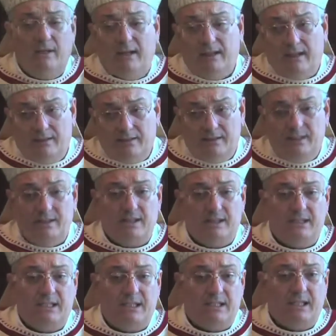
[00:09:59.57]
And I guess this
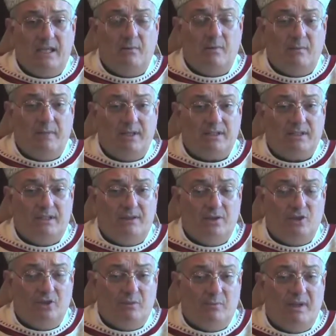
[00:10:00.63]
is the same. I'm asking
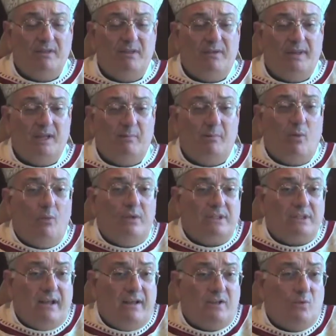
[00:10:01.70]
these young men to think about
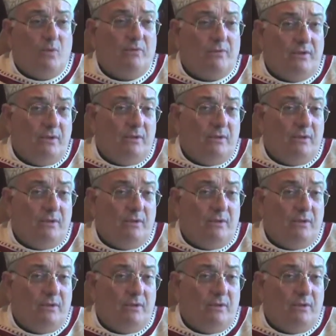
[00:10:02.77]
what's God's will for